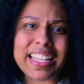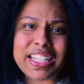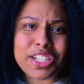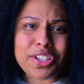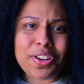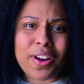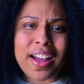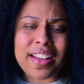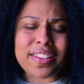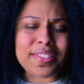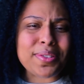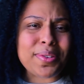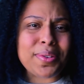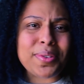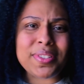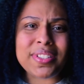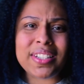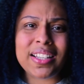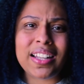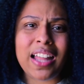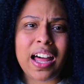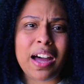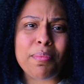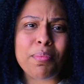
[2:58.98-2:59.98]
into grad school is
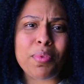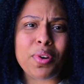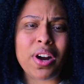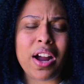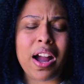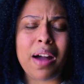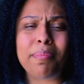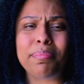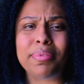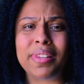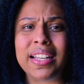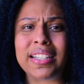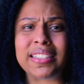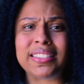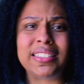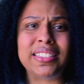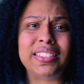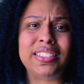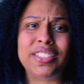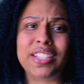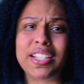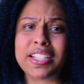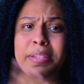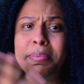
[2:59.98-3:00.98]
a lot more complex
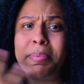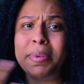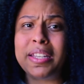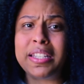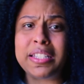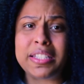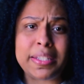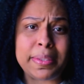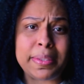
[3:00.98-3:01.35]
than just being